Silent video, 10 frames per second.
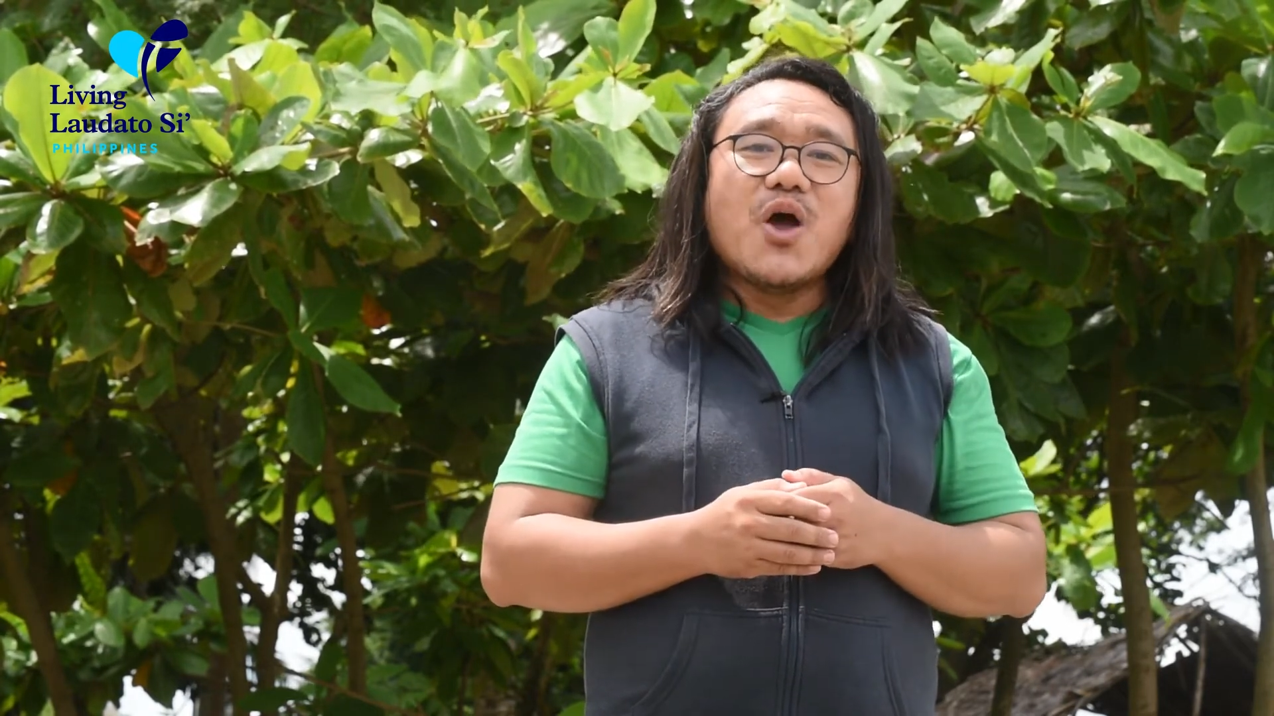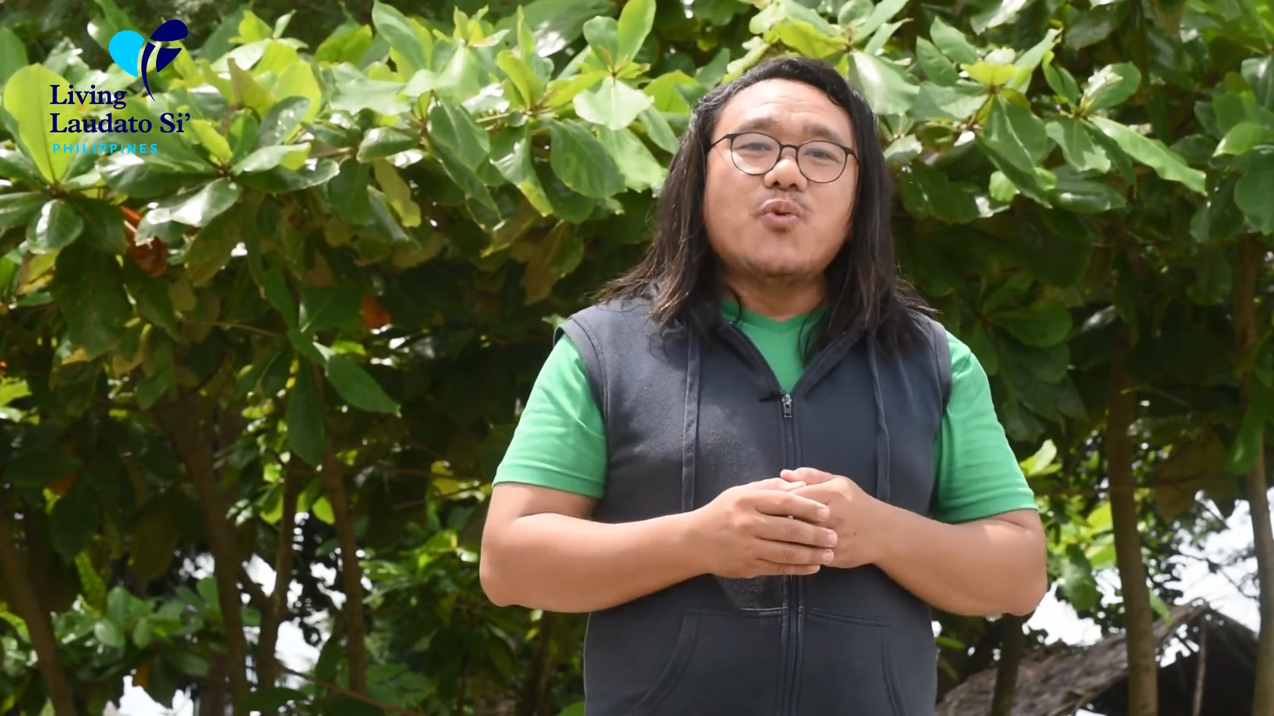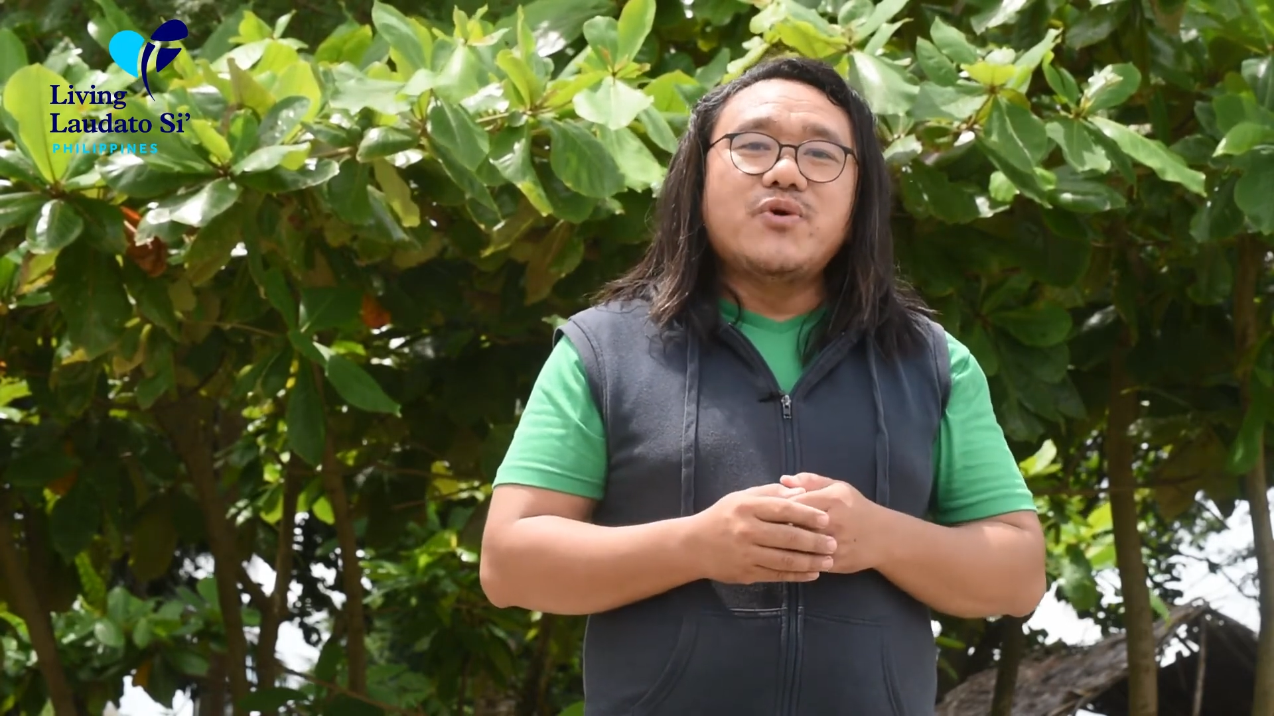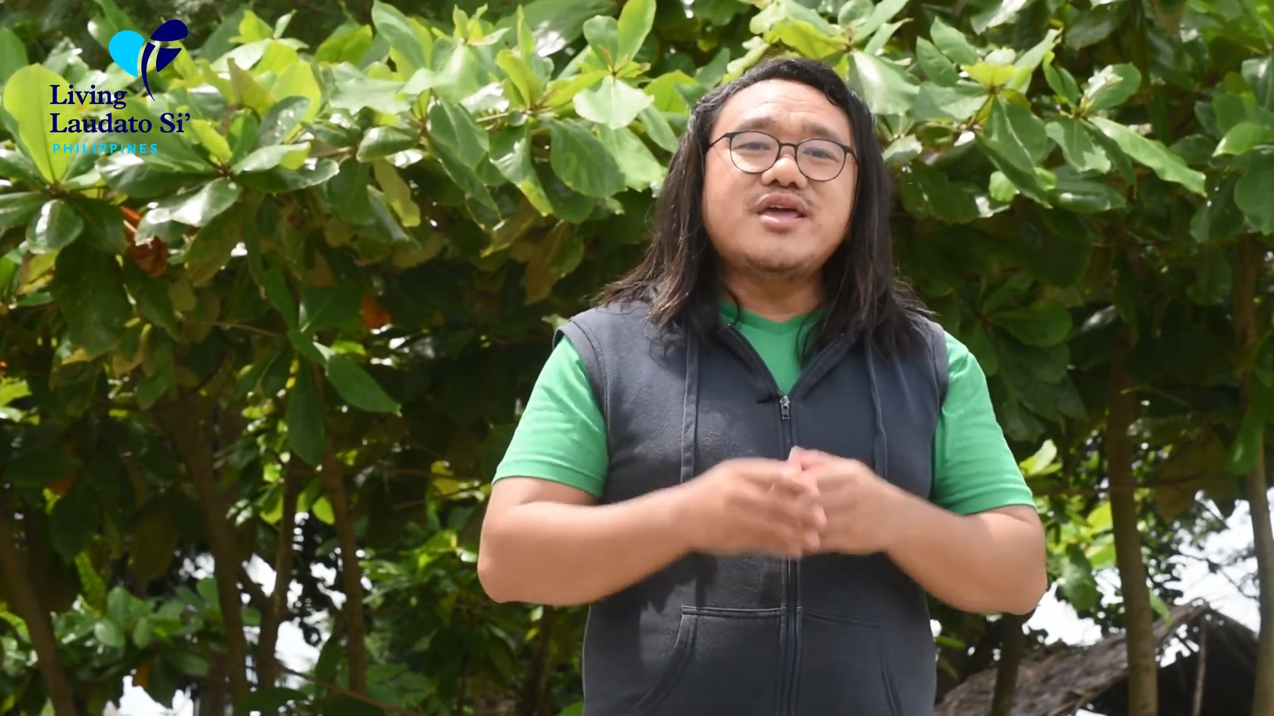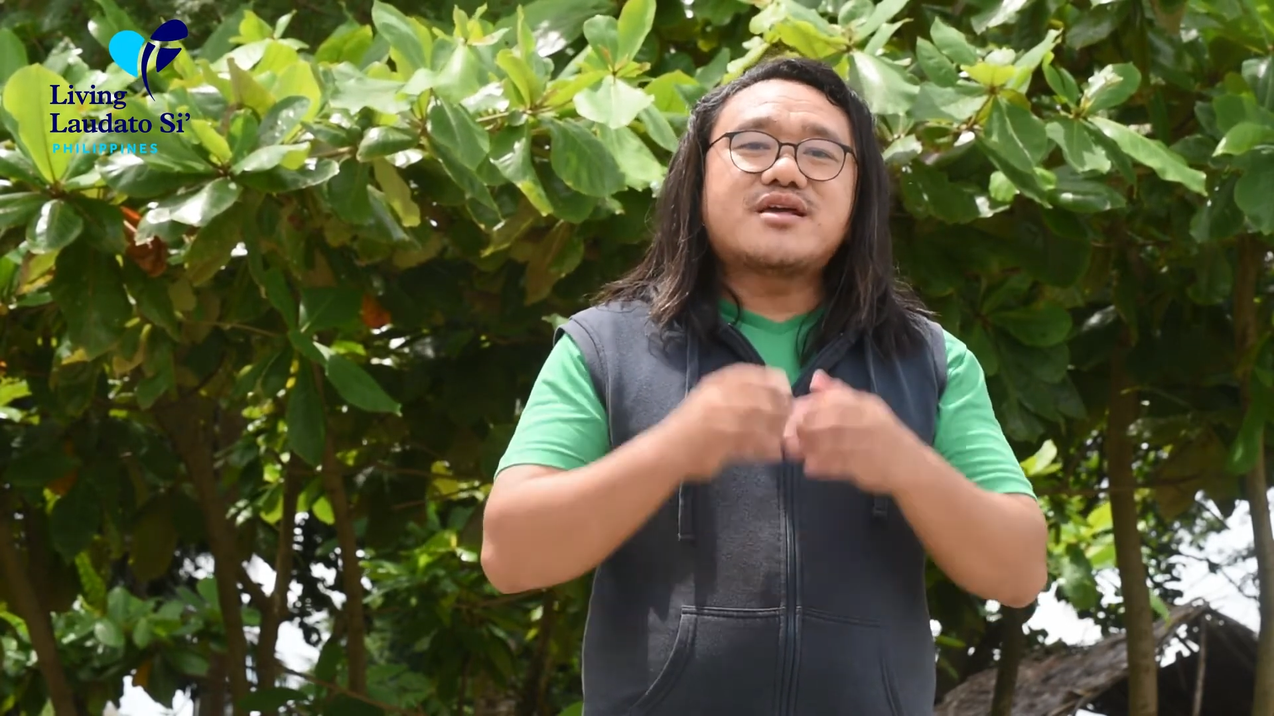
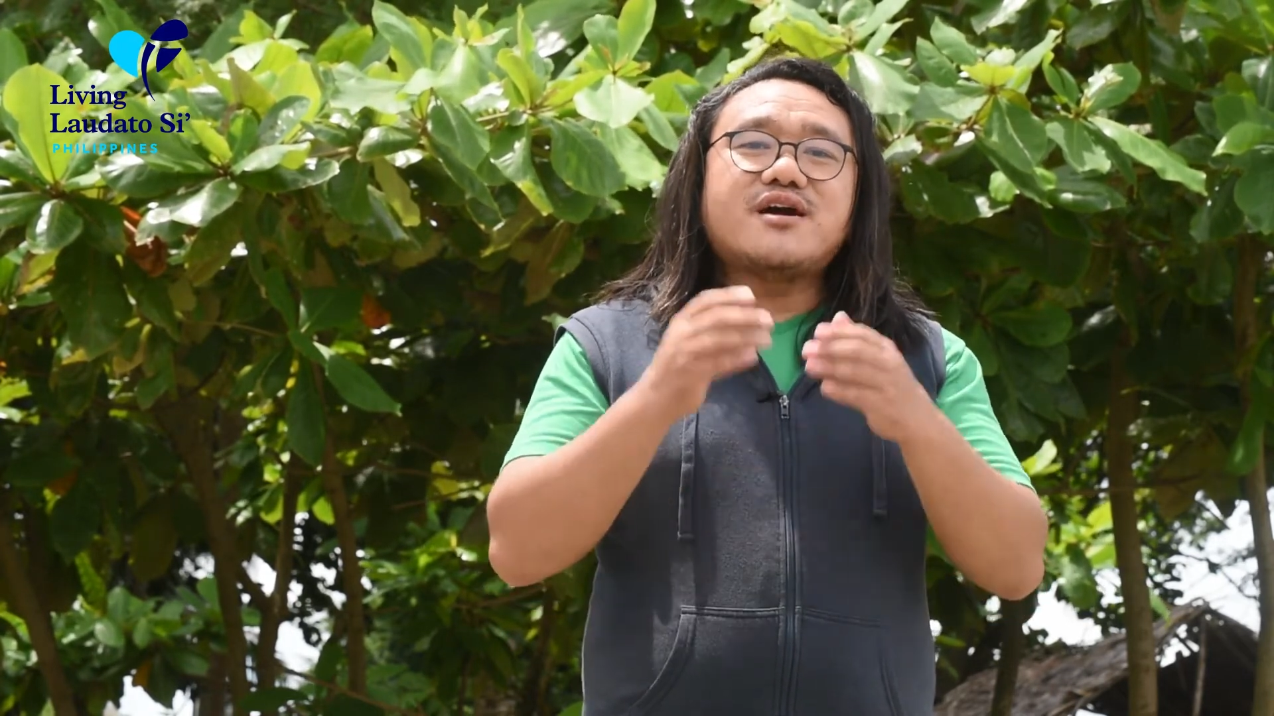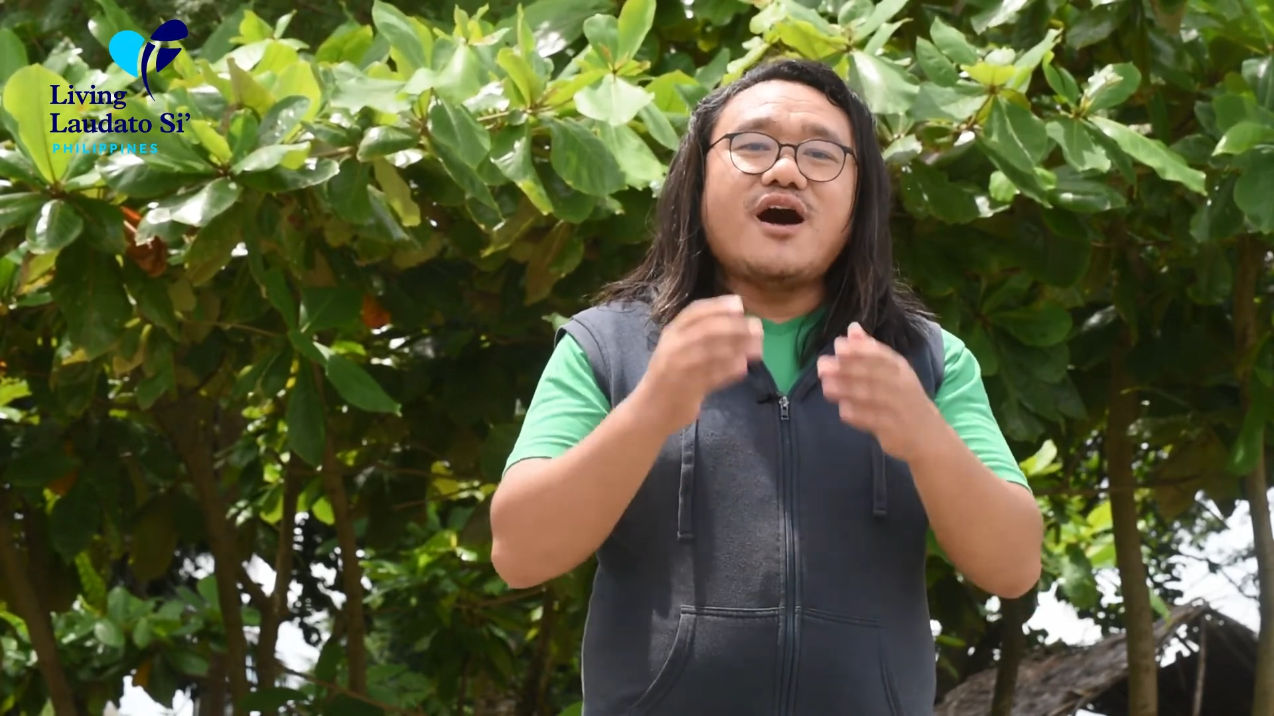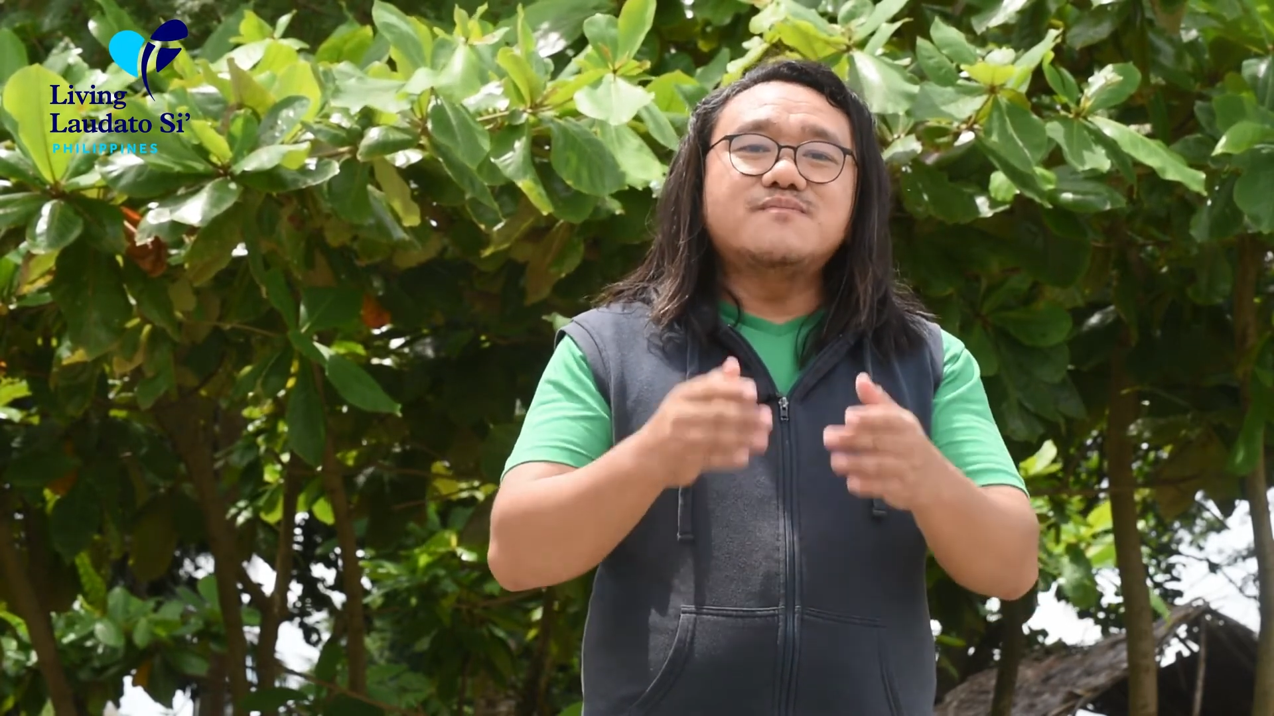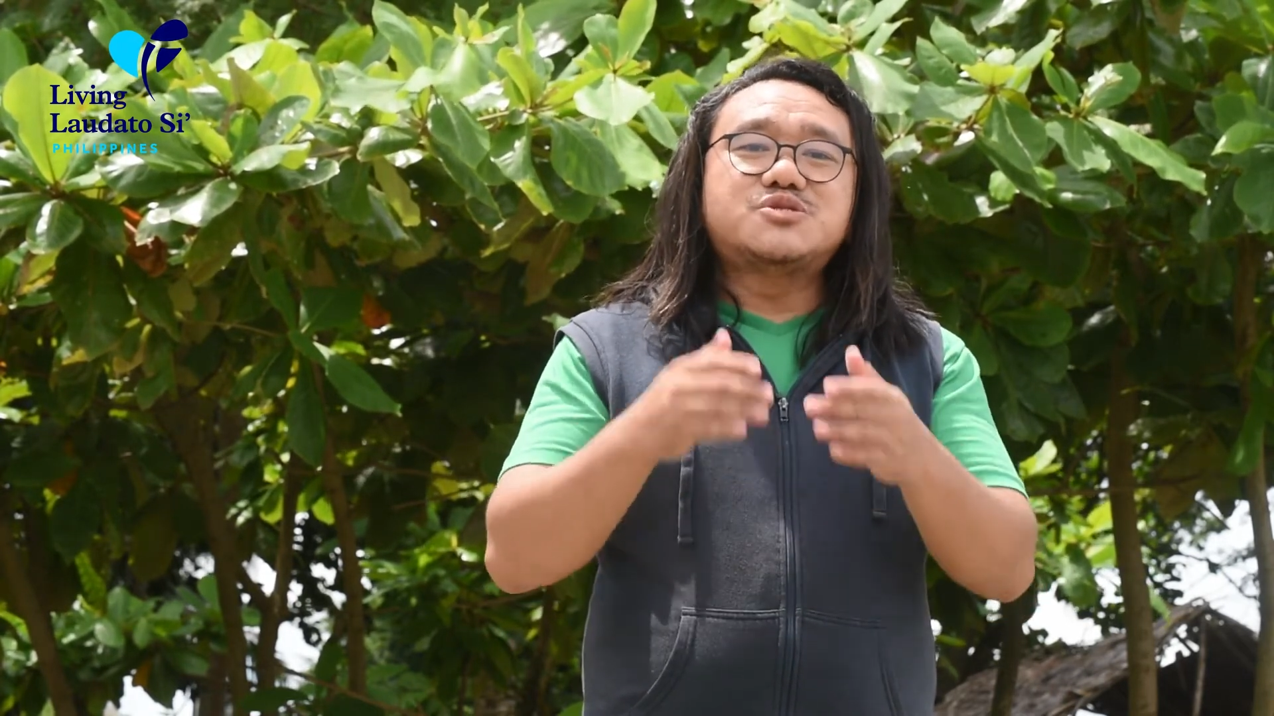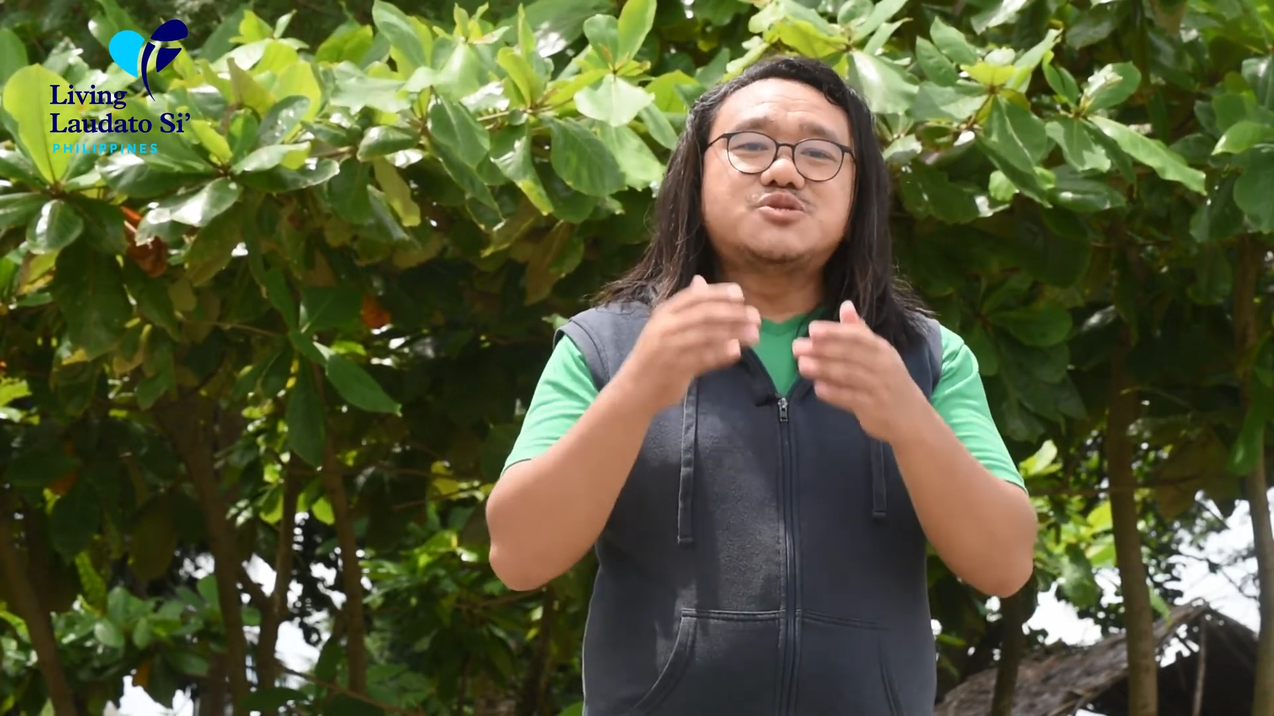we come